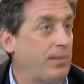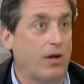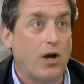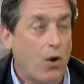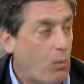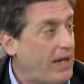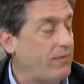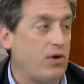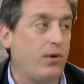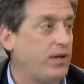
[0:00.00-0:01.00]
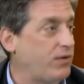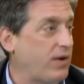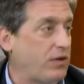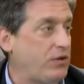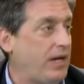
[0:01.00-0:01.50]
But we have no
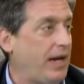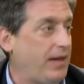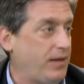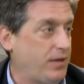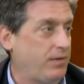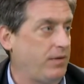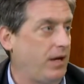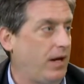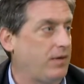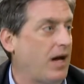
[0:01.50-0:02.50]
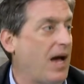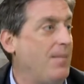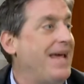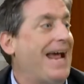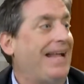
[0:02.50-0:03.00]
construction date at this
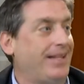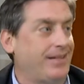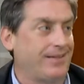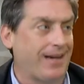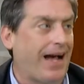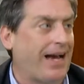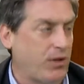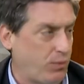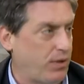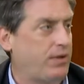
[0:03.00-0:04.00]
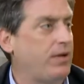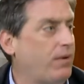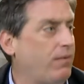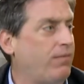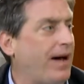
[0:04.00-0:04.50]
time, and the designs, we're
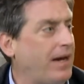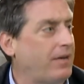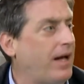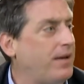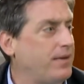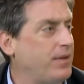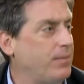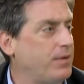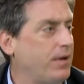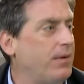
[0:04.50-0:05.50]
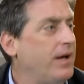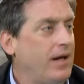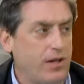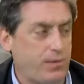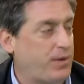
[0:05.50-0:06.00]
still finalizing them. So
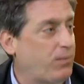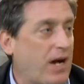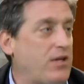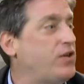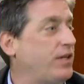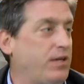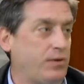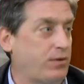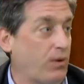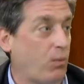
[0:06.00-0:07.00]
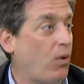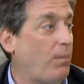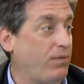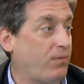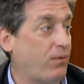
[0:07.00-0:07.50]
this was a project that started
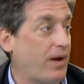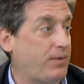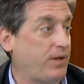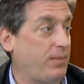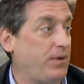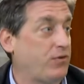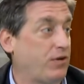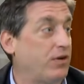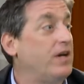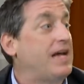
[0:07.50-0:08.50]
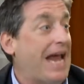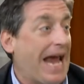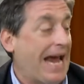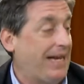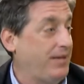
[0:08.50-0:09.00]
well before I was a commissioner,
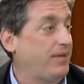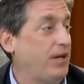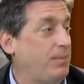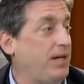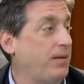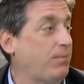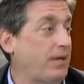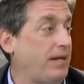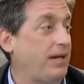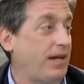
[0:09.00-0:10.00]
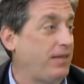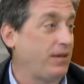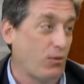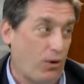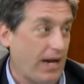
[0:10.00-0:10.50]
and it's going to be completed, I
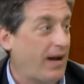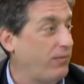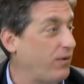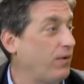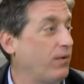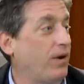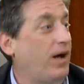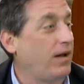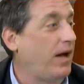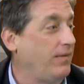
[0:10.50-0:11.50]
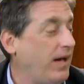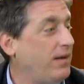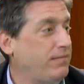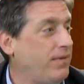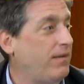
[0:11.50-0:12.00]
think, long after
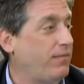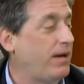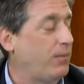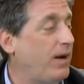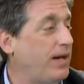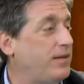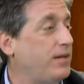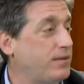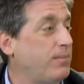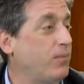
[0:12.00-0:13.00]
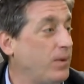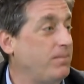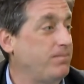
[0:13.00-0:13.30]
I fade away at some point.